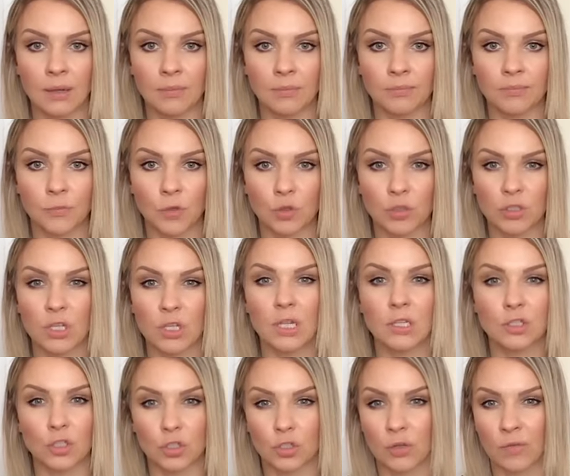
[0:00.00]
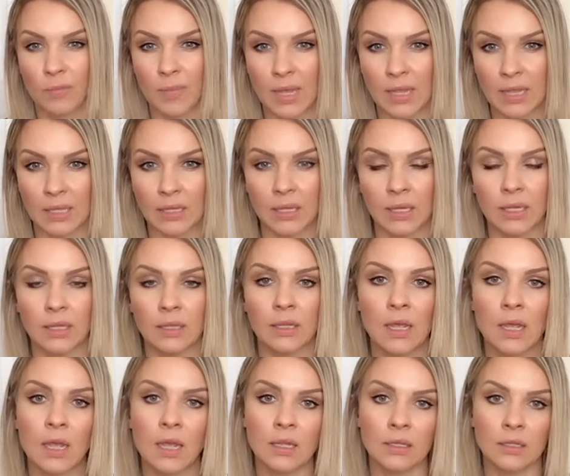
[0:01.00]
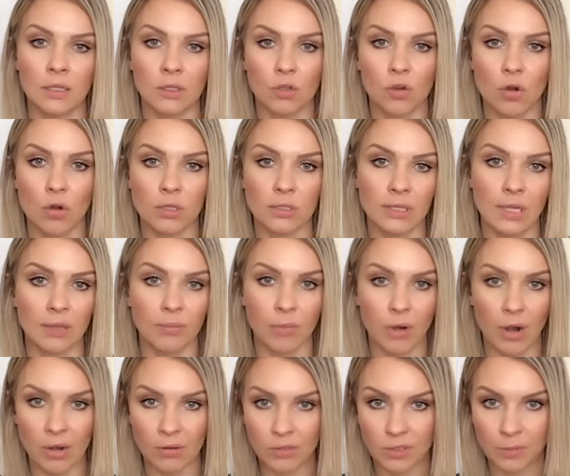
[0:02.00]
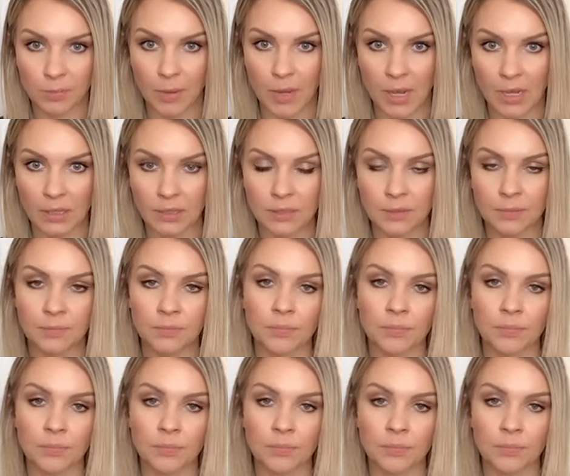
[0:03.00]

those clusters of melanin that cause that brown spot.